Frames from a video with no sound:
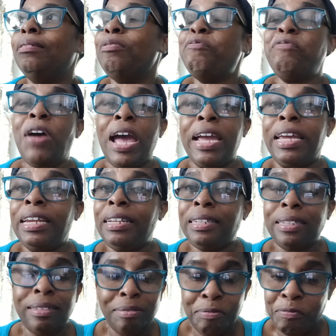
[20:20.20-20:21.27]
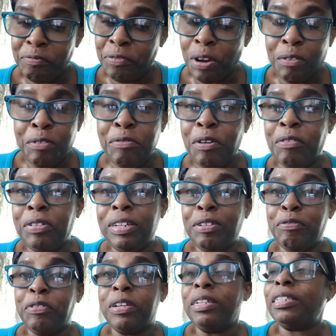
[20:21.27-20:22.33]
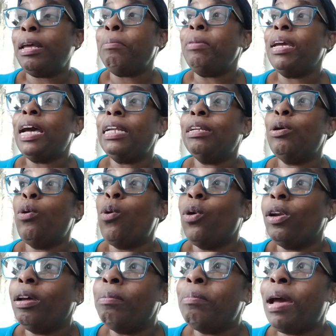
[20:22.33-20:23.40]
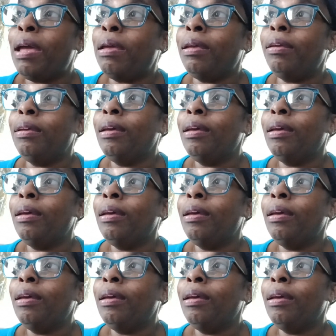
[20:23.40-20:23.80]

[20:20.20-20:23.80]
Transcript: find it very difficult. I may have to order my